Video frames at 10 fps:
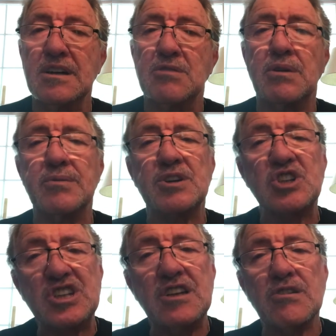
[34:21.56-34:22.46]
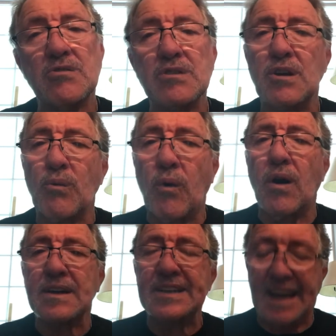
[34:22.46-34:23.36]
We were still to
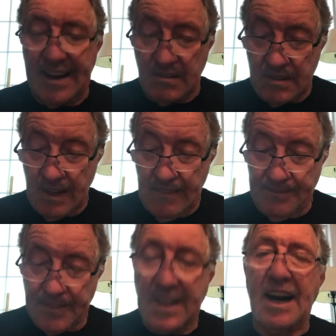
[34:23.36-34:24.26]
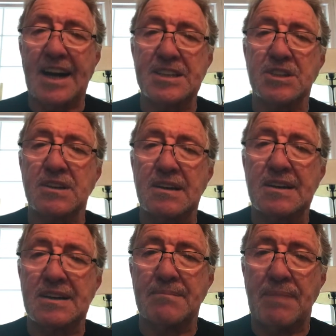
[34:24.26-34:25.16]
walk down God's
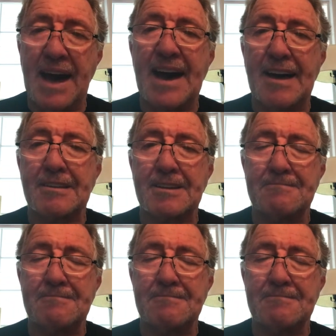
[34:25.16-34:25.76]
path.